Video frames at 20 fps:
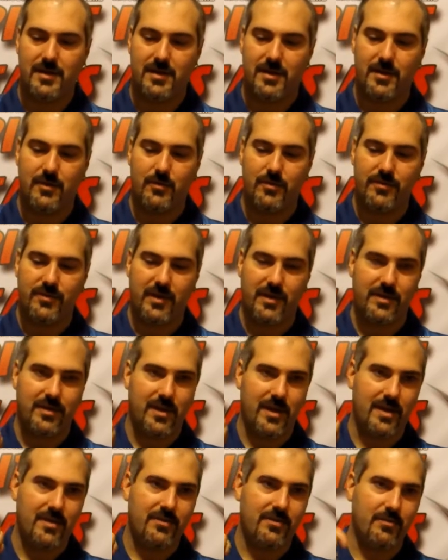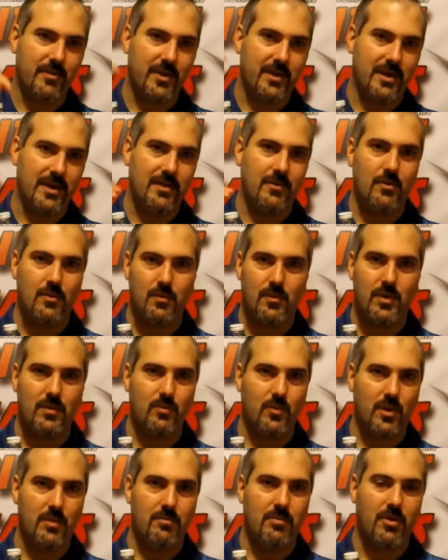and you want to take that to about equal
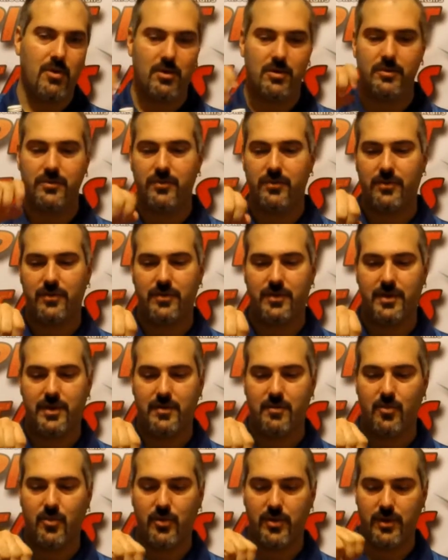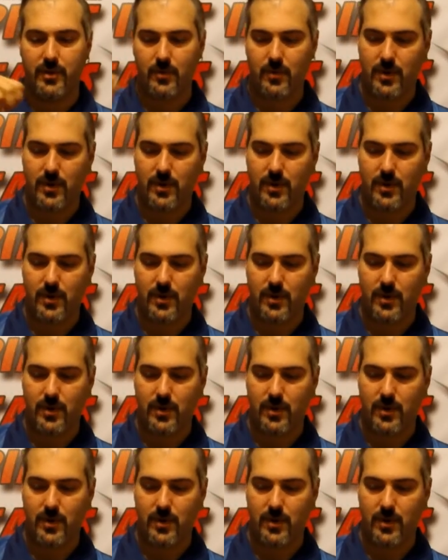one one parts in boiling